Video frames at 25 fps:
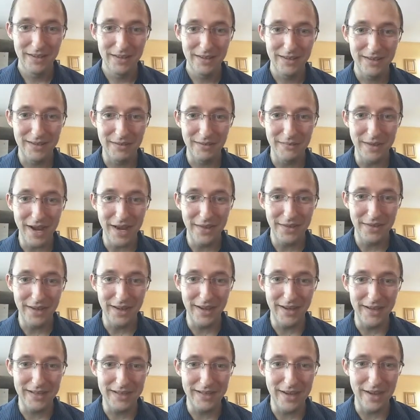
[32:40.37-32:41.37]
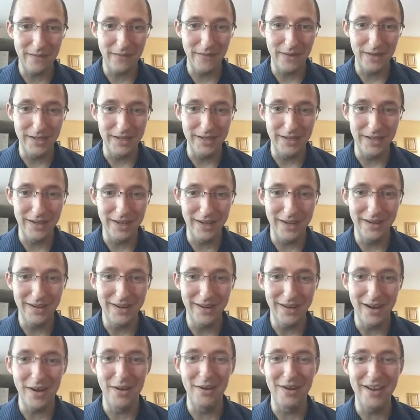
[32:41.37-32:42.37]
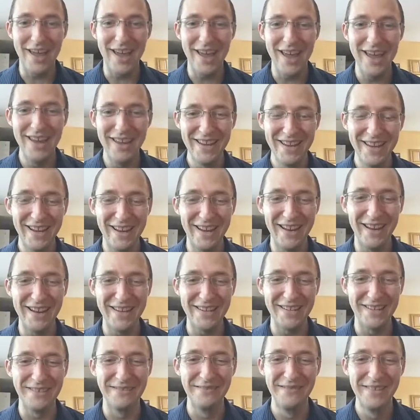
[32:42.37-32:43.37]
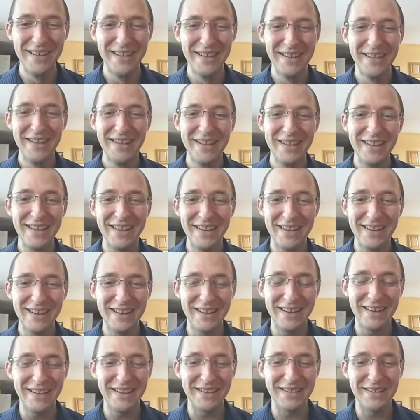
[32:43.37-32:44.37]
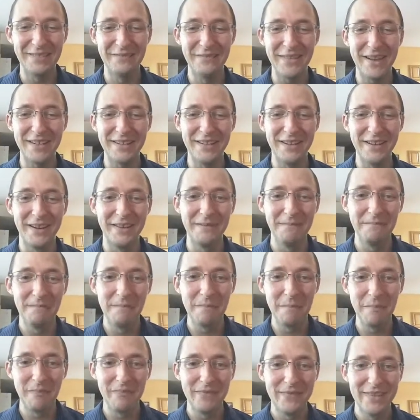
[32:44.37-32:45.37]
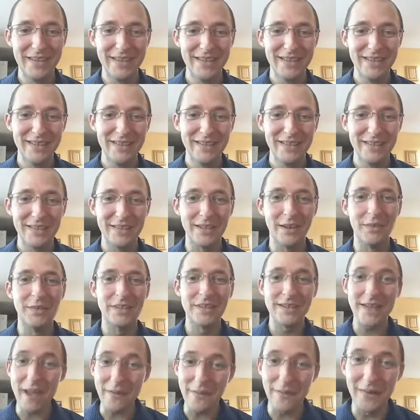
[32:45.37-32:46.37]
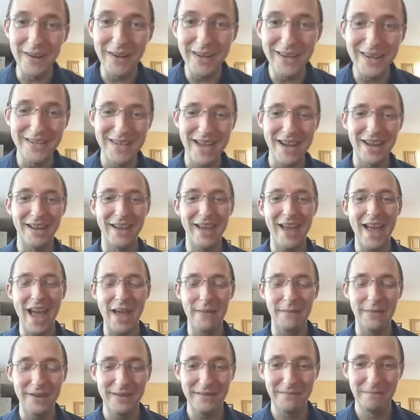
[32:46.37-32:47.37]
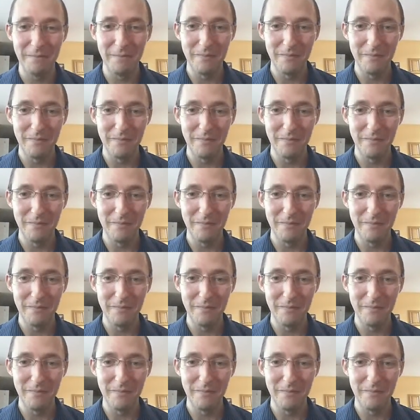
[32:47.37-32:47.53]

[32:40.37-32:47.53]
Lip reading: Samantha is Stephanie today. Okay, awesome. Awesome, that's good. So Stephanie is kicking a habit.